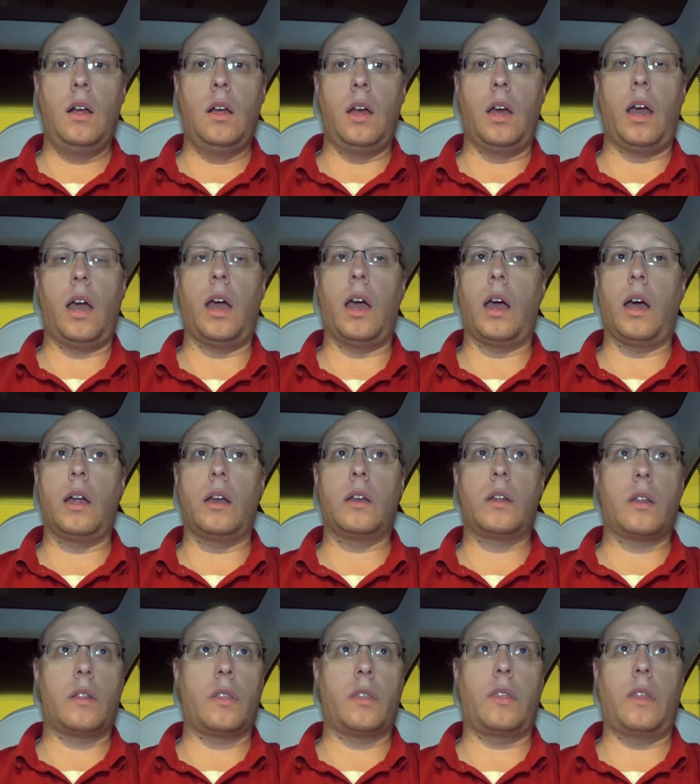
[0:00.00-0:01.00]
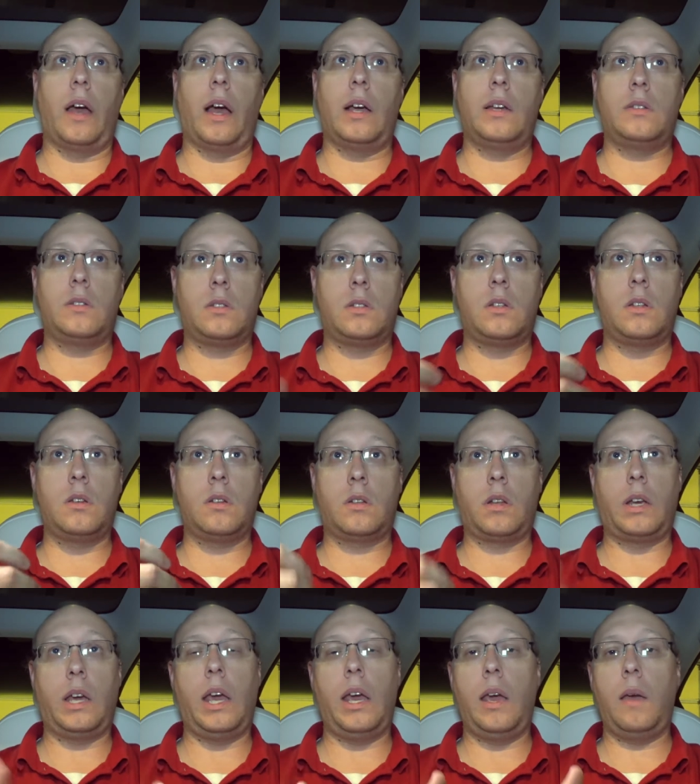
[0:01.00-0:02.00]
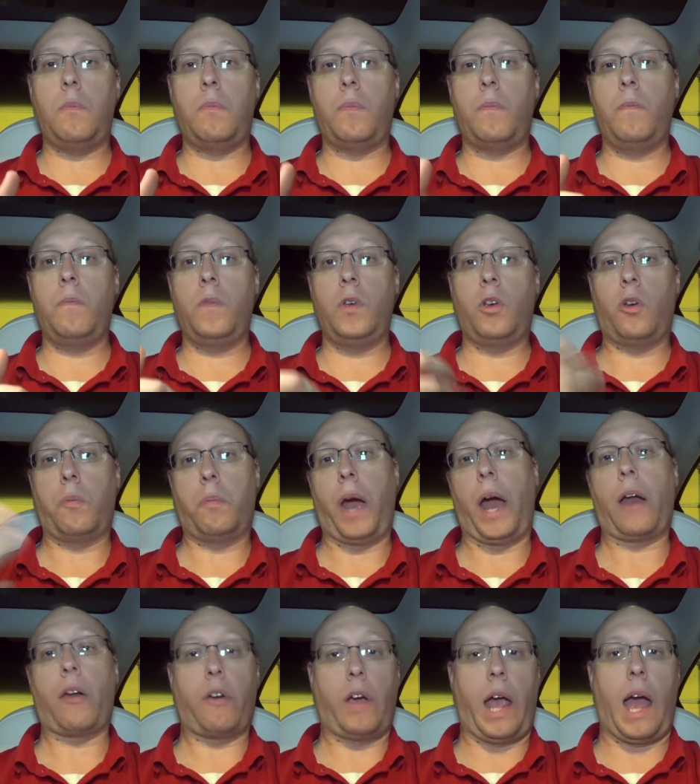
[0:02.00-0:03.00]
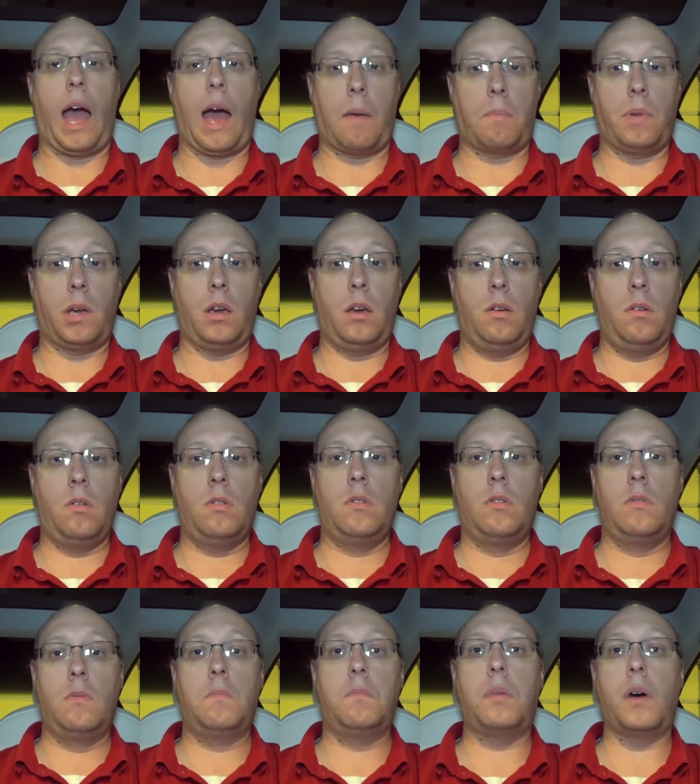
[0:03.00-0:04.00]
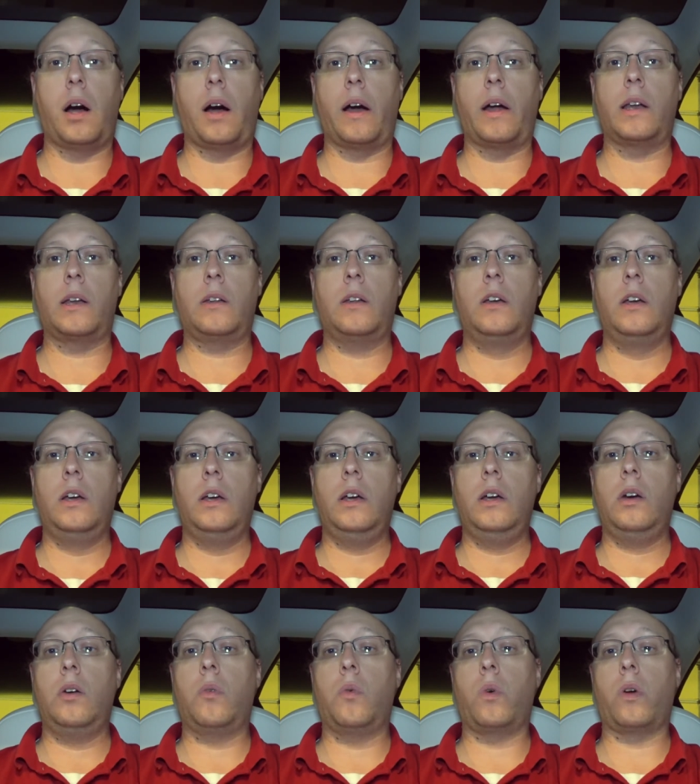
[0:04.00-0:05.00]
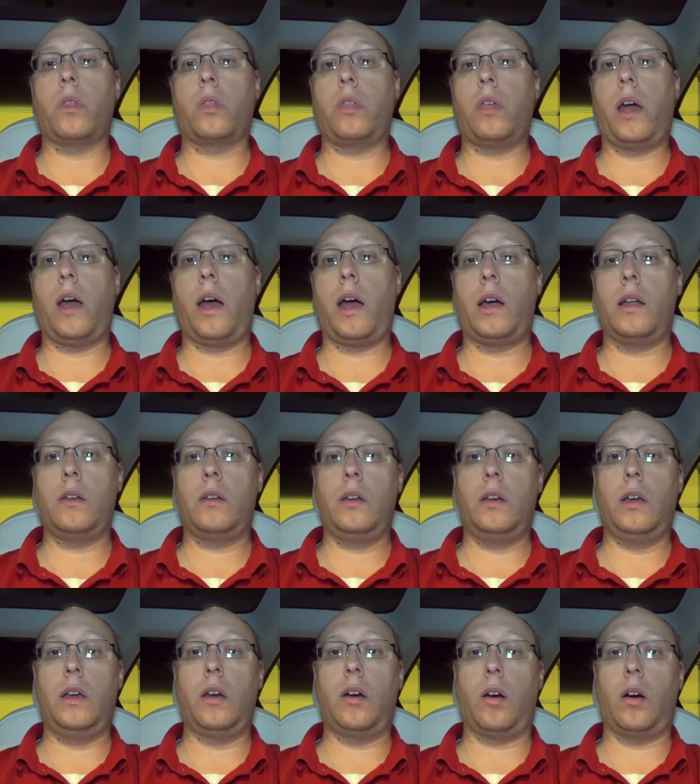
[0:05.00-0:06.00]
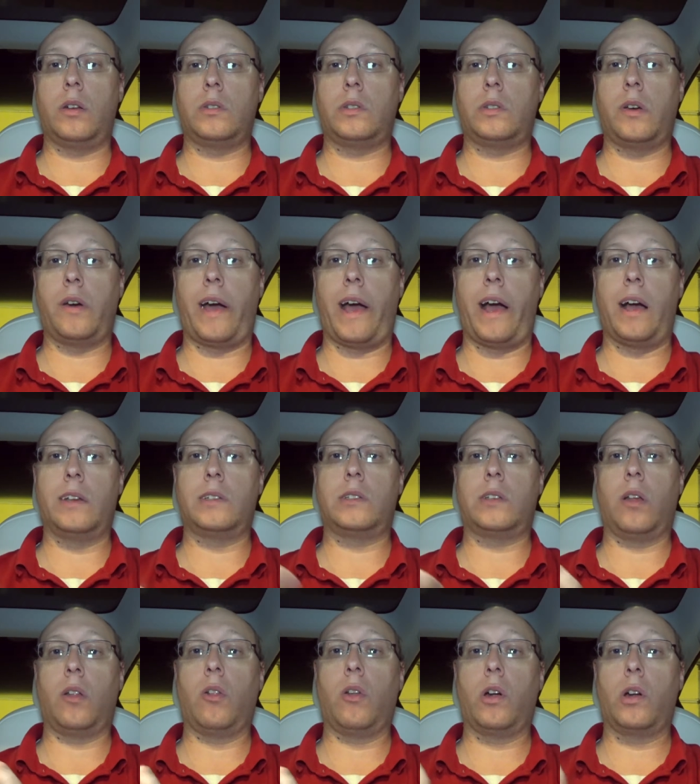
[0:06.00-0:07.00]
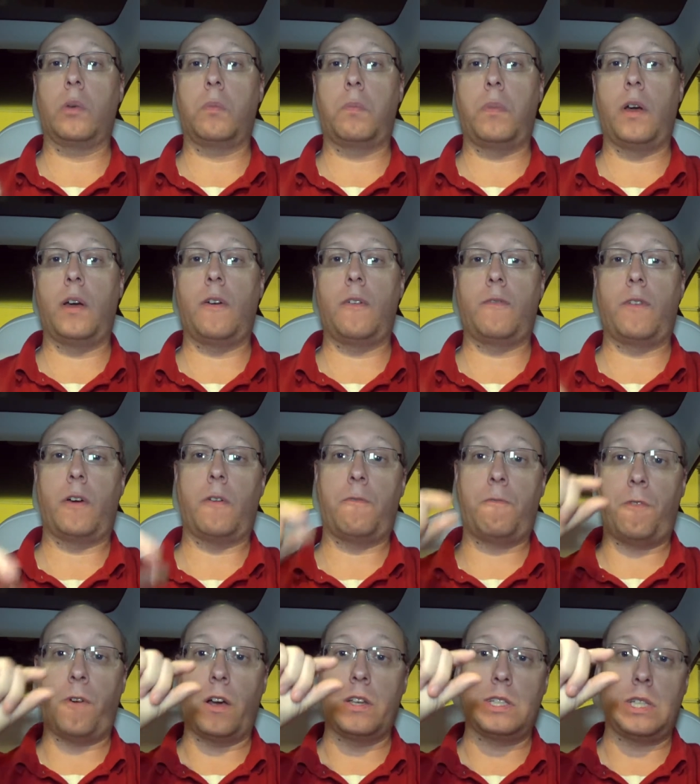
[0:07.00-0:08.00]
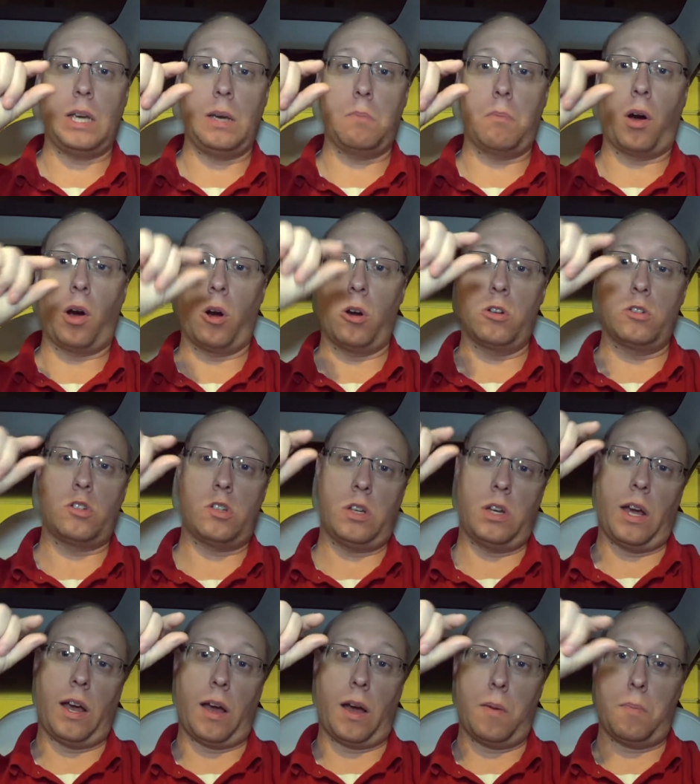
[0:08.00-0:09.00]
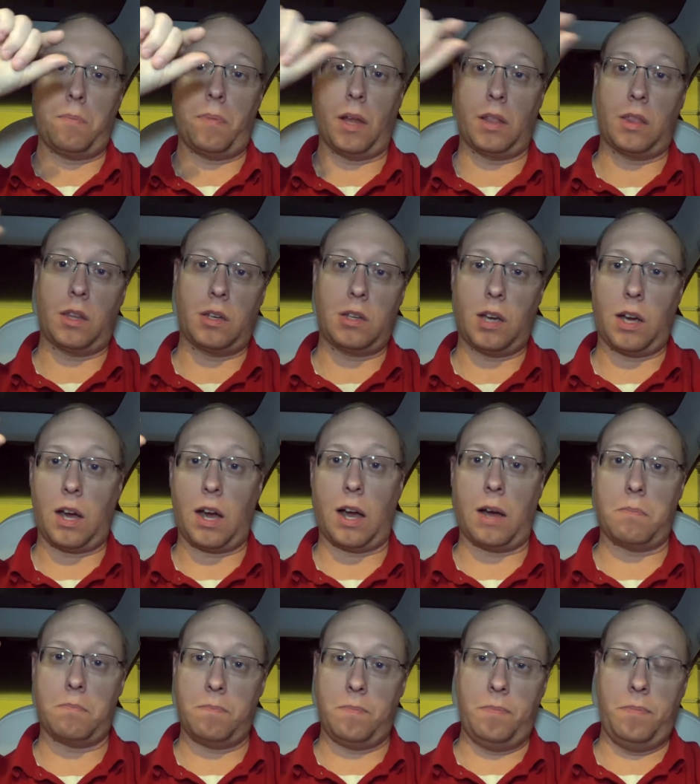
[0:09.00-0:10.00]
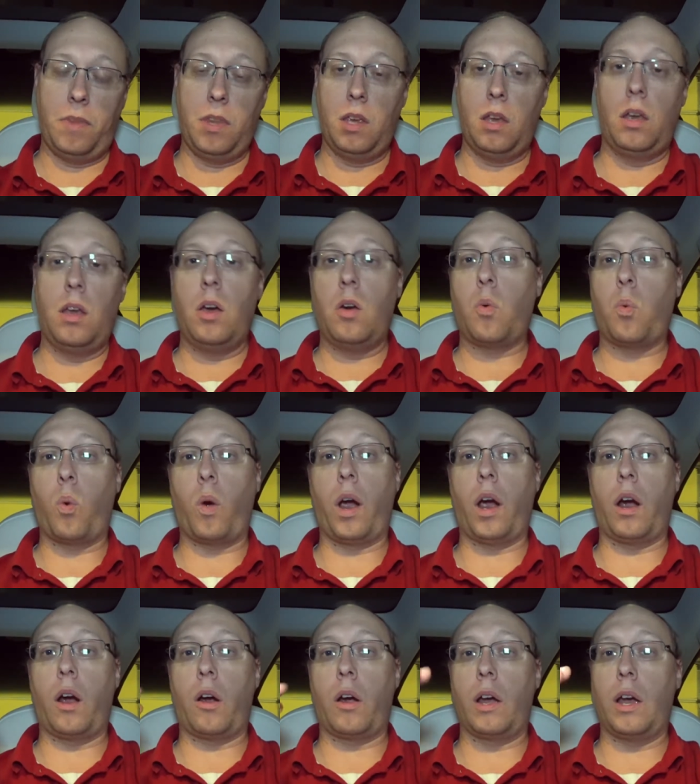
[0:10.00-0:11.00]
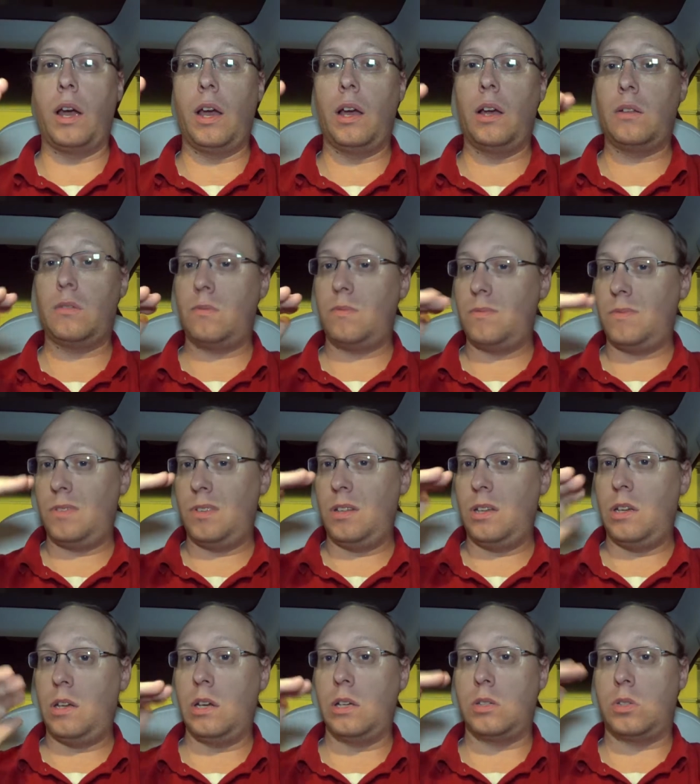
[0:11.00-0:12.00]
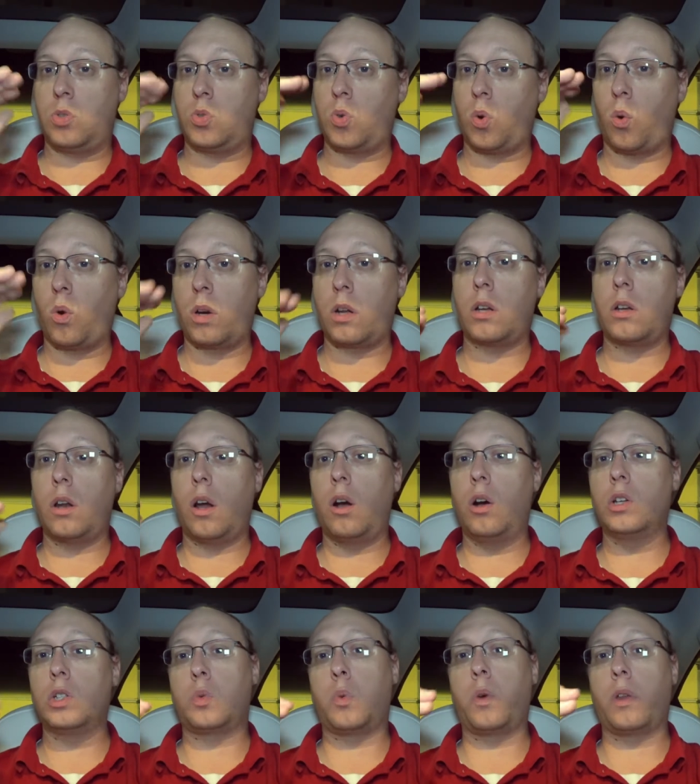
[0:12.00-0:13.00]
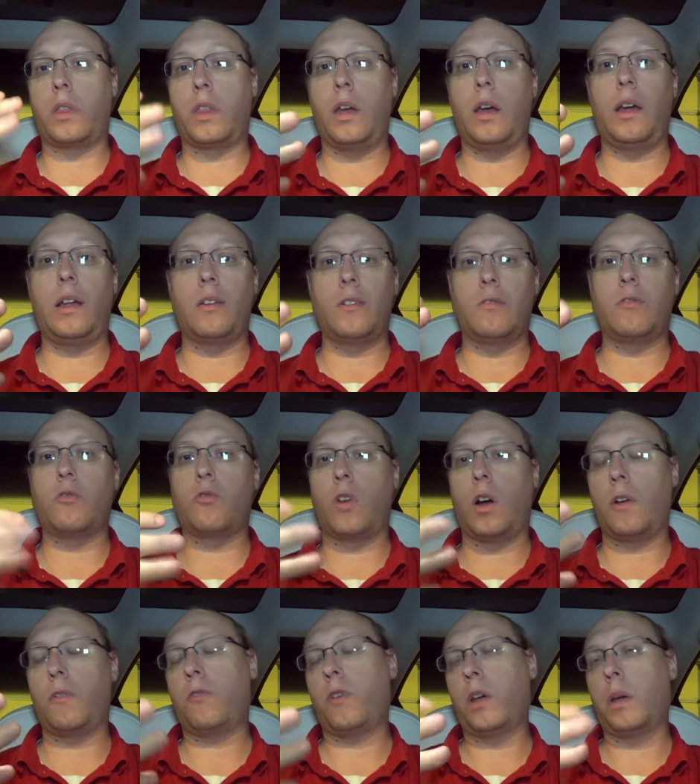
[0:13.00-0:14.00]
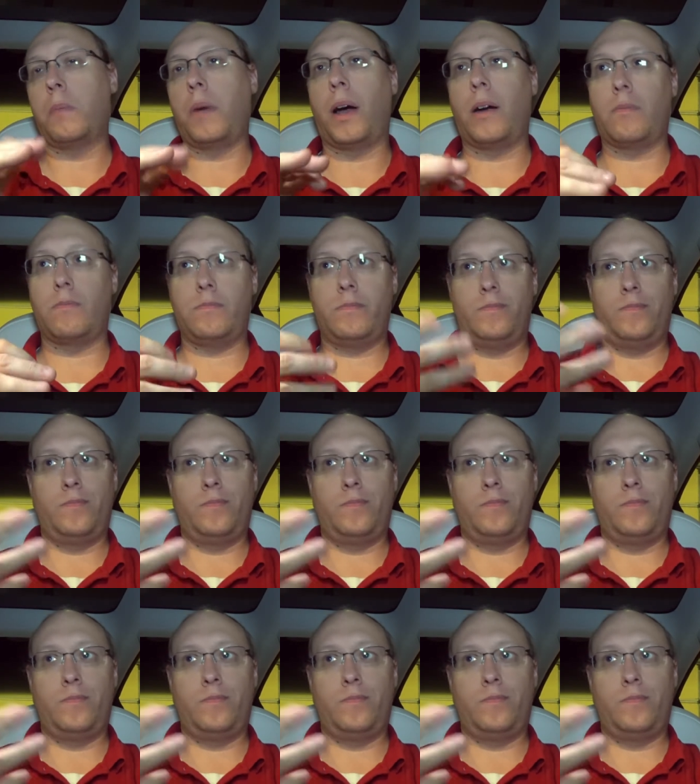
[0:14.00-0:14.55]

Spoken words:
And that's to keep your battery happy. But with that, it also has a little bit of a fuzzy margin up at the top where it sort of knows within roughly about